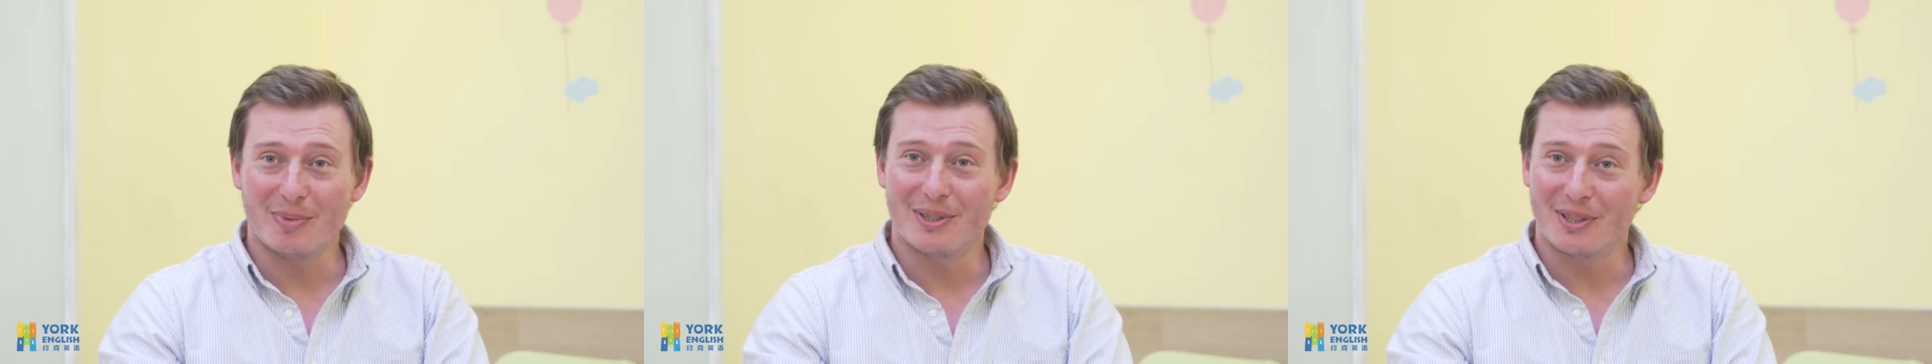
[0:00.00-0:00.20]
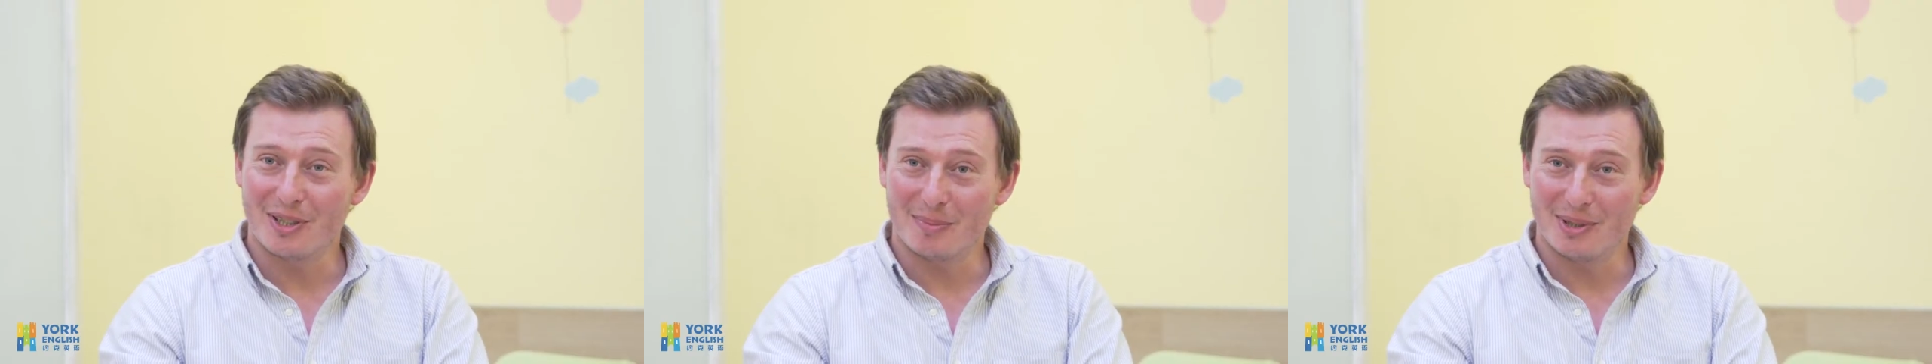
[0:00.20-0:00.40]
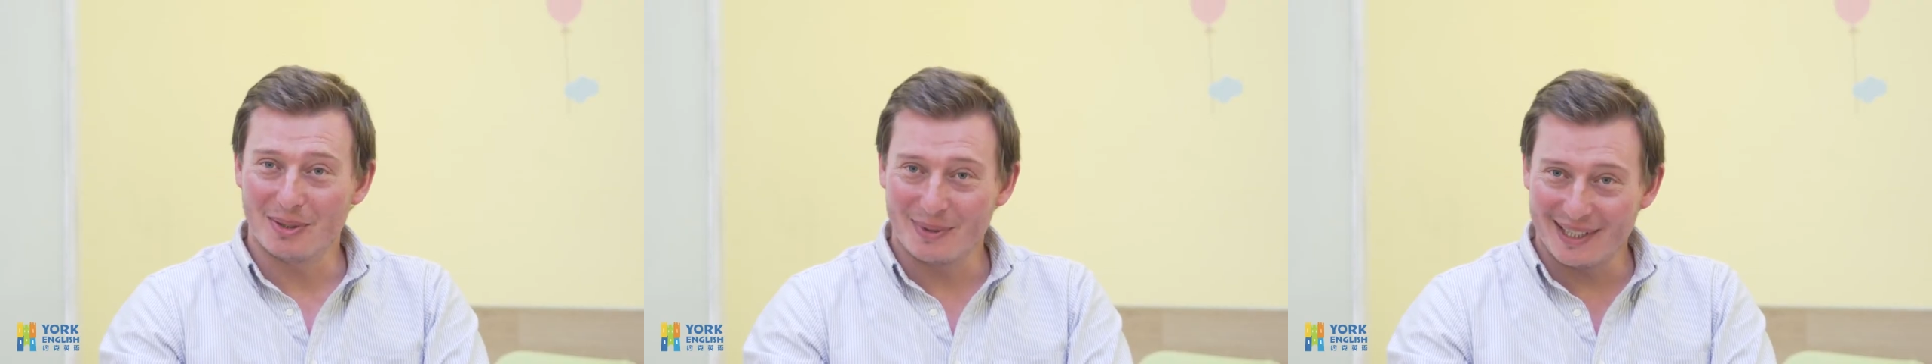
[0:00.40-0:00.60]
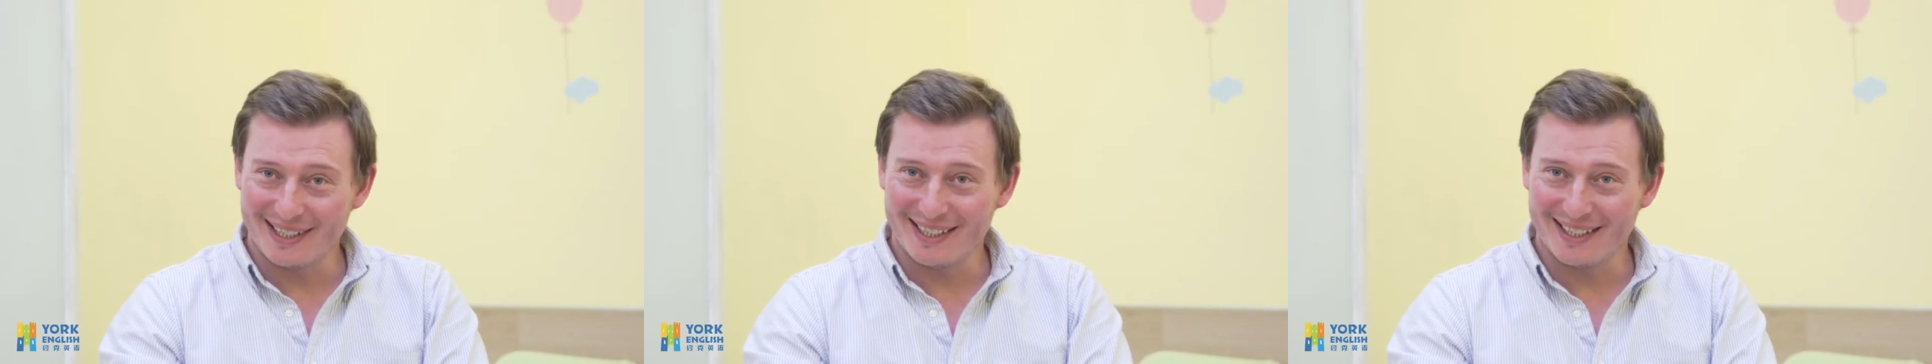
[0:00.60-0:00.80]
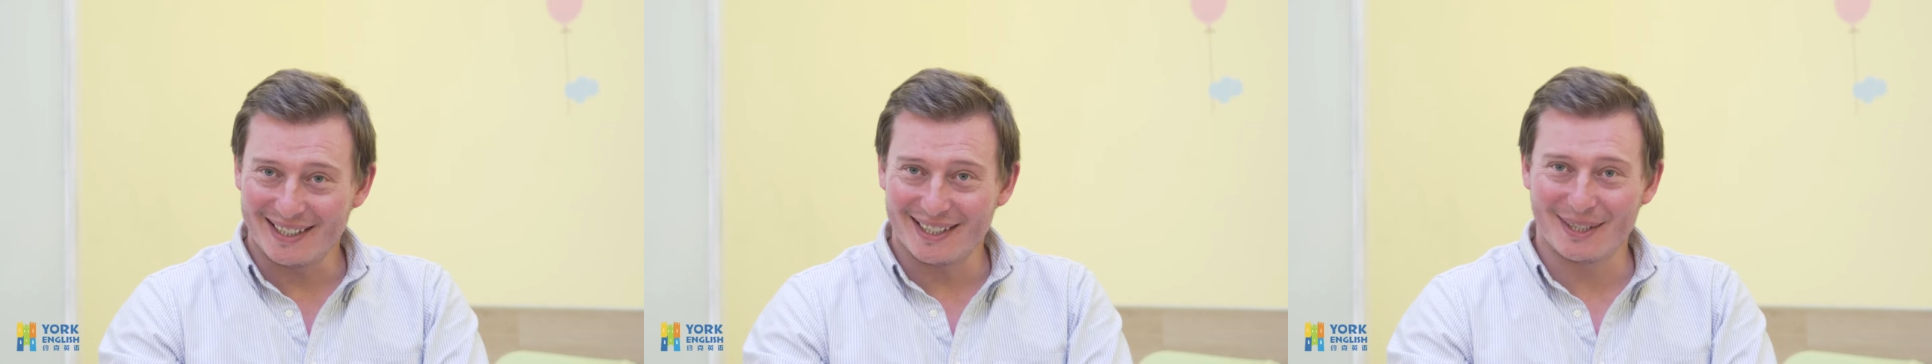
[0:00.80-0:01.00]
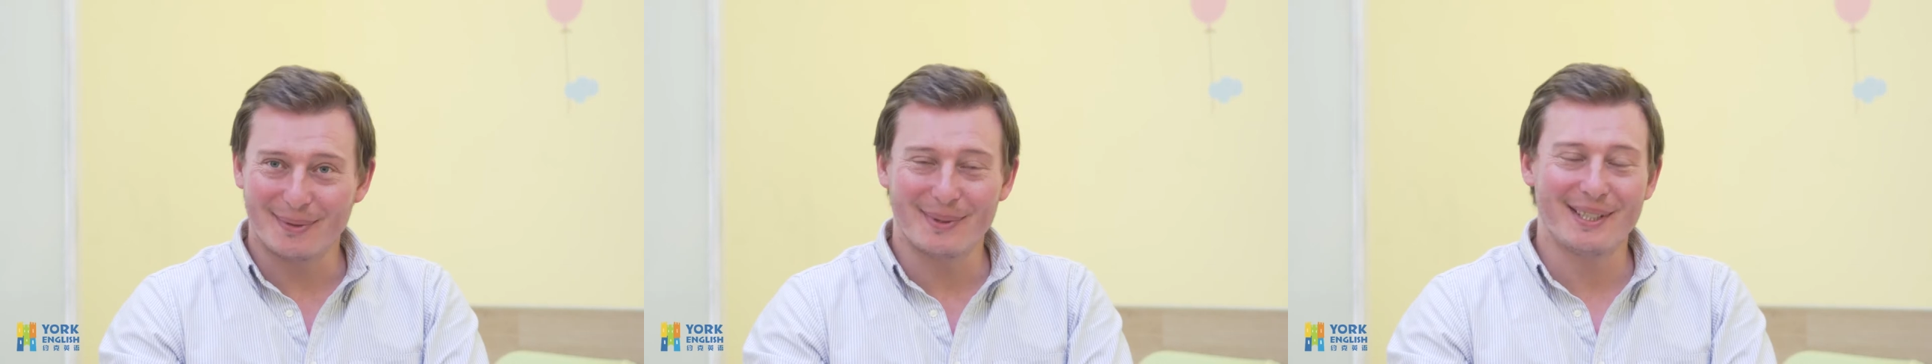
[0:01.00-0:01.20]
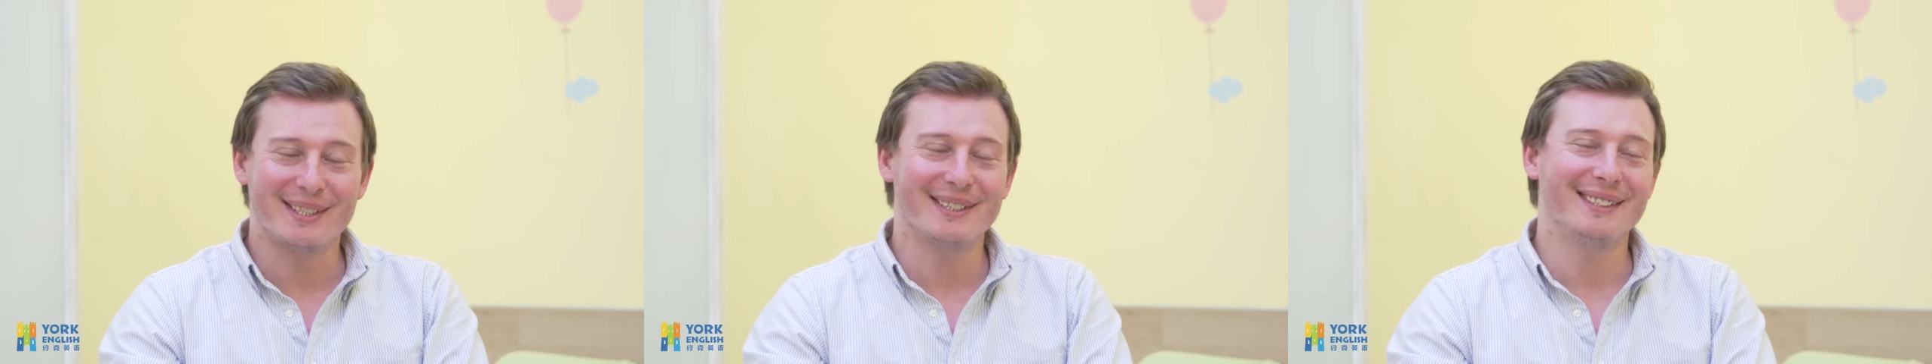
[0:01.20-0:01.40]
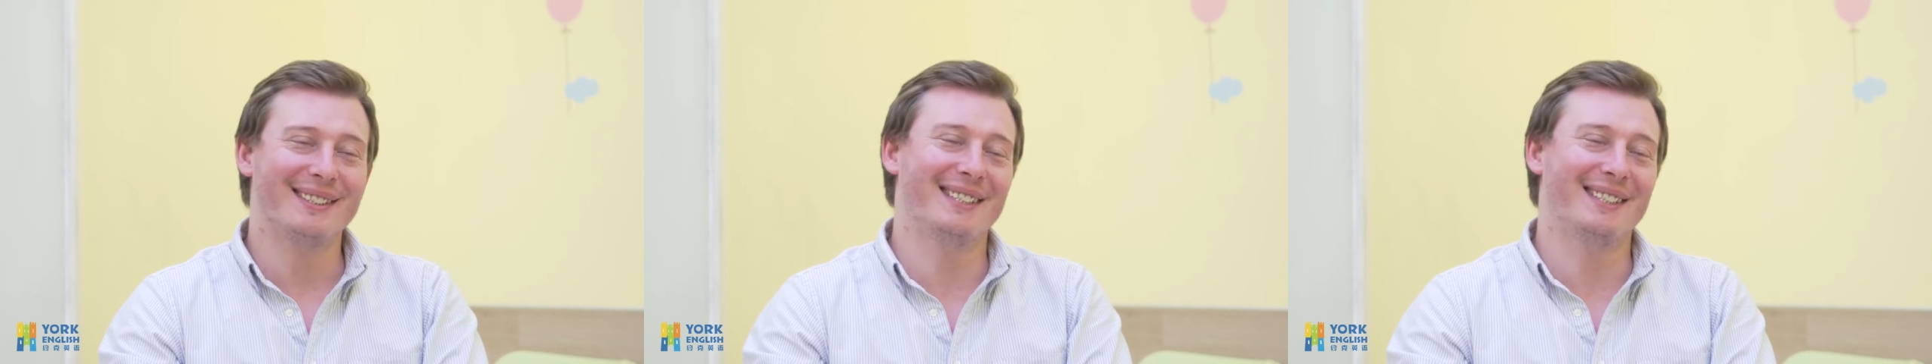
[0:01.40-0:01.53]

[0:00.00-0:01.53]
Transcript: a couple of weeks as well.